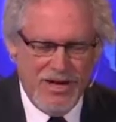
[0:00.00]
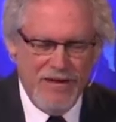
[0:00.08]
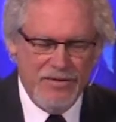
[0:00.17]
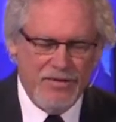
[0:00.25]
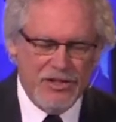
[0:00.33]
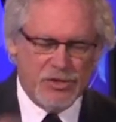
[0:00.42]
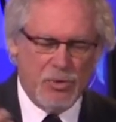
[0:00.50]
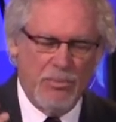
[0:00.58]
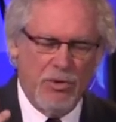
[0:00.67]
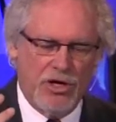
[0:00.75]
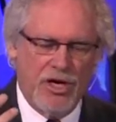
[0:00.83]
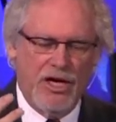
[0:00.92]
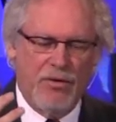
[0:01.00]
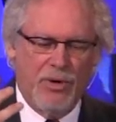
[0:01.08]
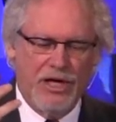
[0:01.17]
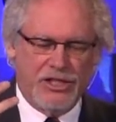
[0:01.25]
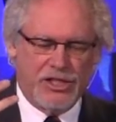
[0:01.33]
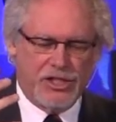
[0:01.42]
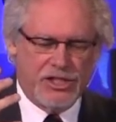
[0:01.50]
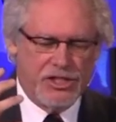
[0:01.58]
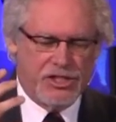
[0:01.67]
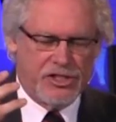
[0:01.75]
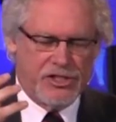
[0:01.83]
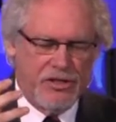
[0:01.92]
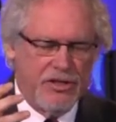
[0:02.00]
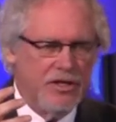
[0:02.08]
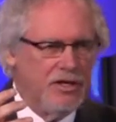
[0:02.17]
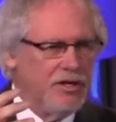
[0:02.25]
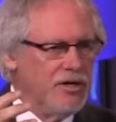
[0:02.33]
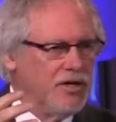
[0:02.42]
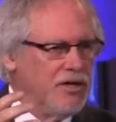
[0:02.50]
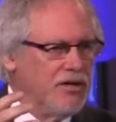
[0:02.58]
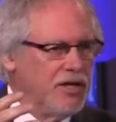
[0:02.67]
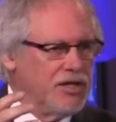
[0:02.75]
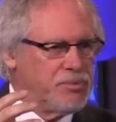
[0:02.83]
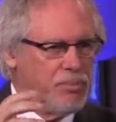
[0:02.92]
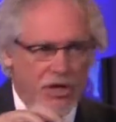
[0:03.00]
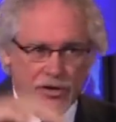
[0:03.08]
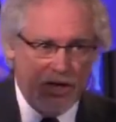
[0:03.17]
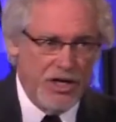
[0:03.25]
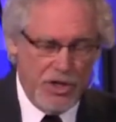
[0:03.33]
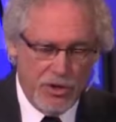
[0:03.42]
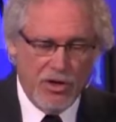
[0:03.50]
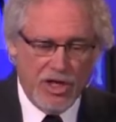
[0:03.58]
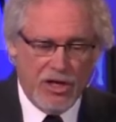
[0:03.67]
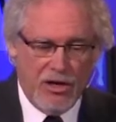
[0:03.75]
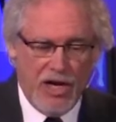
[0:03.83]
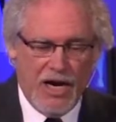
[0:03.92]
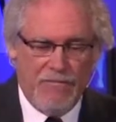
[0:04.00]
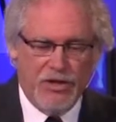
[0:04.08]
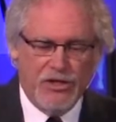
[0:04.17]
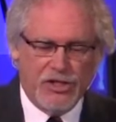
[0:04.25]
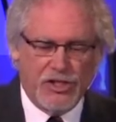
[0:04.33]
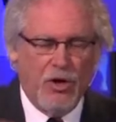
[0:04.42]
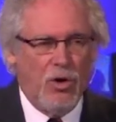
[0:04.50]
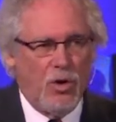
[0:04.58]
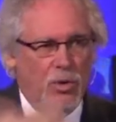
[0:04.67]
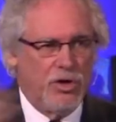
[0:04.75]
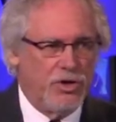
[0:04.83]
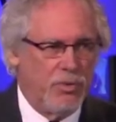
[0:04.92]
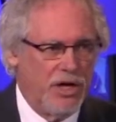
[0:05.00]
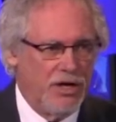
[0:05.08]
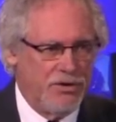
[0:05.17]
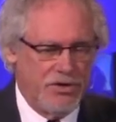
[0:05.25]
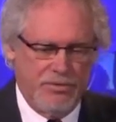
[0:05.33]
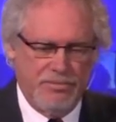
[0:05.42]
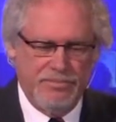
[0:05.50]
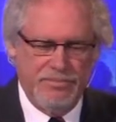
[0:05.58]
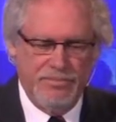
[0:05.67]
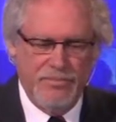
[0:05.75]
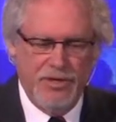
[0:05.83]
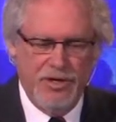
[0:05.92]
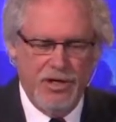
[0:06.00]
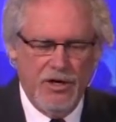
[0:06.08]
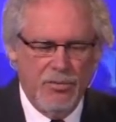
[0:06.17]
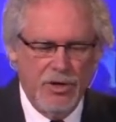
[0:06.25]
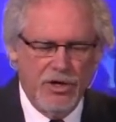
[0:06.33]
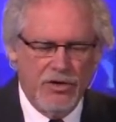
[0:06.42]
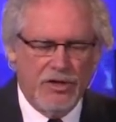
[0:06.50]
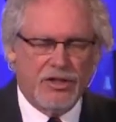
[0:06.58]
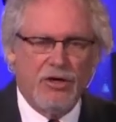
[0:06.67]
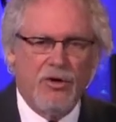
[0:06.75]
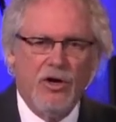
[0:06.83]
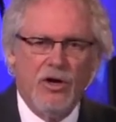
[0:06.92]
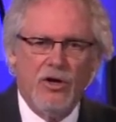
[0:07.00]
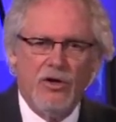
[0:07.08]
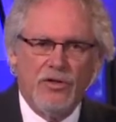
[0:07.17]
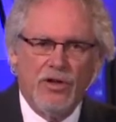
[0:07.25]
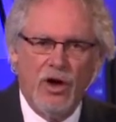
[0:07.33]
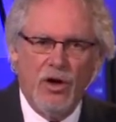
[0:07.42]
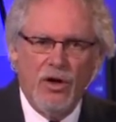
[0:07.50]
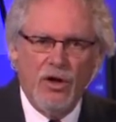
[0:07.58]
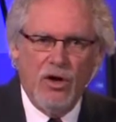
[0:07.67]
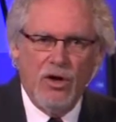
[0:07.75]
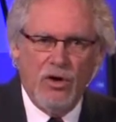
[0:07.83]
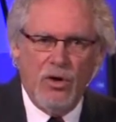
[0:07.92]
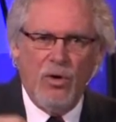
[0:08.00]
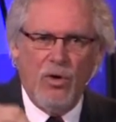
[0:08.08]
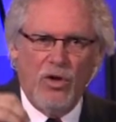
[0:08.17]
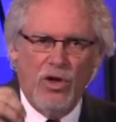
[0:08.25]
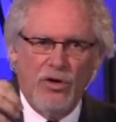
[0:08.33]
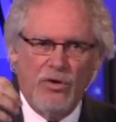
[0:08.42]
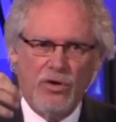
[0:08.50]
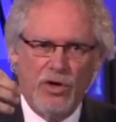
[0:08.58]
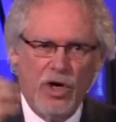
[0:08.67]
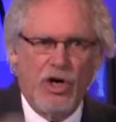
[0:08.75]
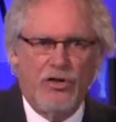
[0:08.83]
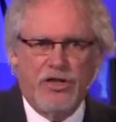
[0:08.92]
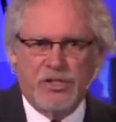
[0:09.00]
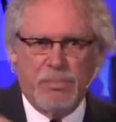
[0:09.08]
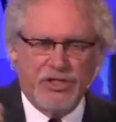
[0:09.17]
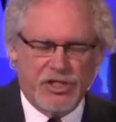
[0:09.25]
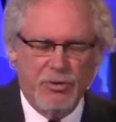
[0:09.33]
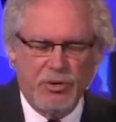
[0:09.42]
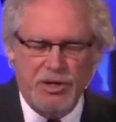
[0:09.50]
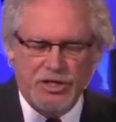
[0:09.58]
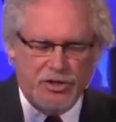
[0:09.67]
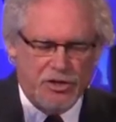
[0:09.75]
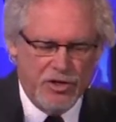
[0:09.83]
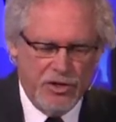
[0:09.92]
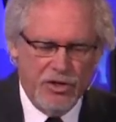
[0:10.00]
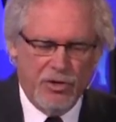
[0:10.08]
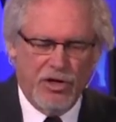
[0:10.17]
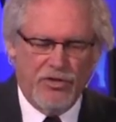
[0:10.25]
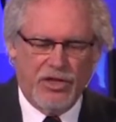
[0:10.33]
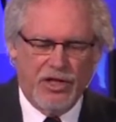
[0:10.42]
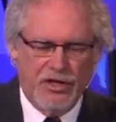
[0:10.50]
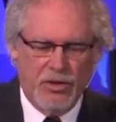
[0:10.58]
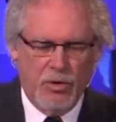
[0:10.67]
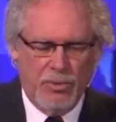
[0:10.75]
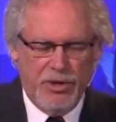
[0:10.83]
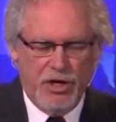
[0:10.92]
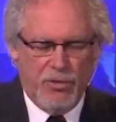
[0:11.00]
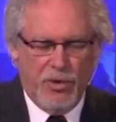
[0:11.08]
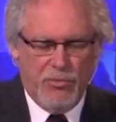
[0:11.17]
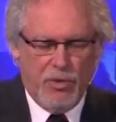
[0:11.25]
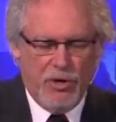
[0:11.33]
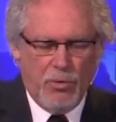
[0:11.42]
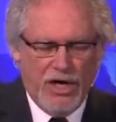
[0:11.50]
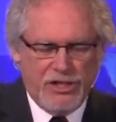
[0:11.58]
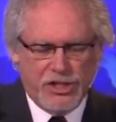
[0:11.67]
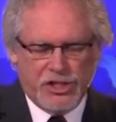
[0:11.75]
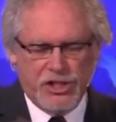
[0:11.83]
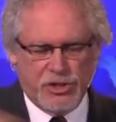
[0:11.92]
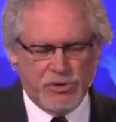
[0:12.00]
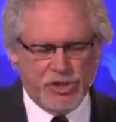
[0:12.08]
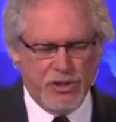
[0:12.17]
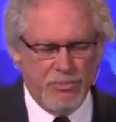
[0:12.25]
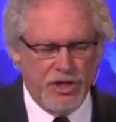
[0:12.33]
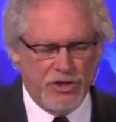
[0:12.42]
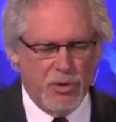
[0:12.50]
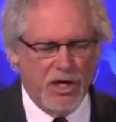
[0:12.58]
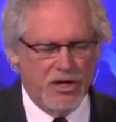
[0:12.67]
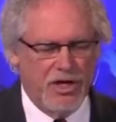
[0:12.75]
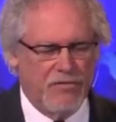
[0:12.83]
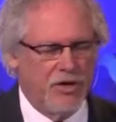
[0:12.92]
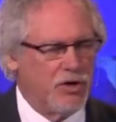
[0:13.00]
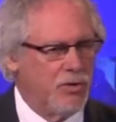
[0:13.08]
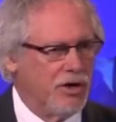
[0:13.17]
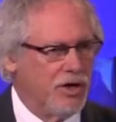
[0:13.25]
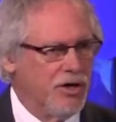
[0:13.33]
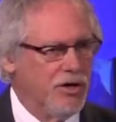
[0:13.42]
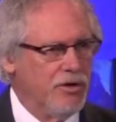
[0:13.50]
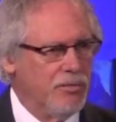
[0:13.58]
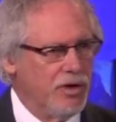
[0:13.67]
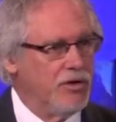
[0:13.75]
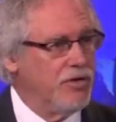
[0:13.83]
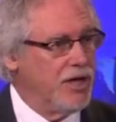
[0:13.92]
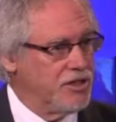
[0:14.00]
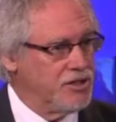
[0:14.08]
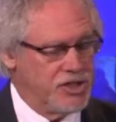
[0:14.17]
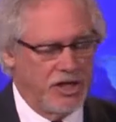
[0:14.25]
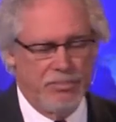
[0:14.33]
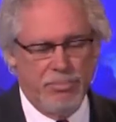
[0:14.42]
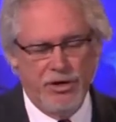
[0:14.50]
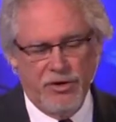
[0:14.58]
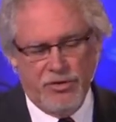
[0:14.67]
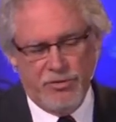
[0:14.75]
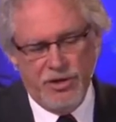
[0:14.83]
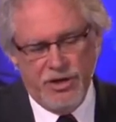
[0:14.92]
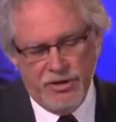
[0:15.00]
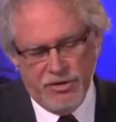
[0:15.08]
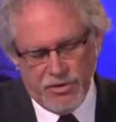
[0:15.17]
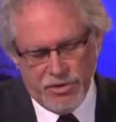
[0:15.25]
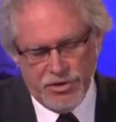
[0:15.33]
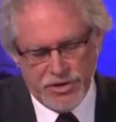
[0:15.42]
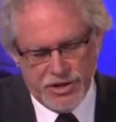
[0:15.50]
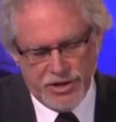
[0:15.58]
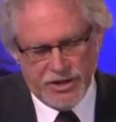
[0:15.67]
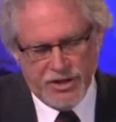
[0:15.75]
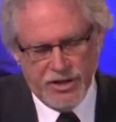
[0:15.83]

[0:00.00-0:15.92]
And then there's one more kind of righteousness that's bigger than your little life. There is the whole world around you. We know that the whole earth, especially when we get to the new earth, there will be a where righteousness will someday dwell in every corner. We learn in 2 Peter 3:13.